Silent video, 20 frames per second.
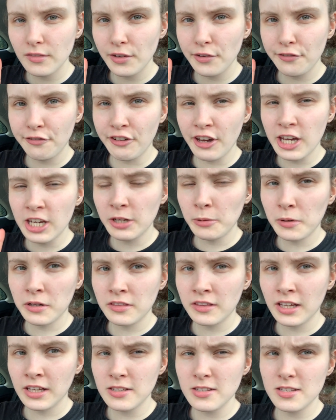for
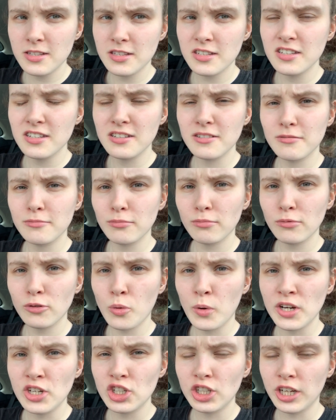anyone that's
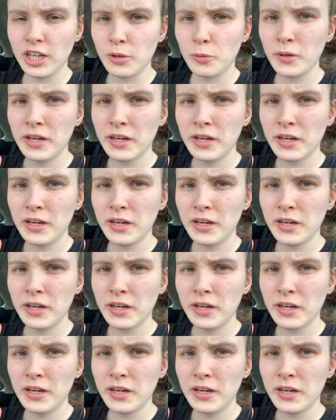questioning,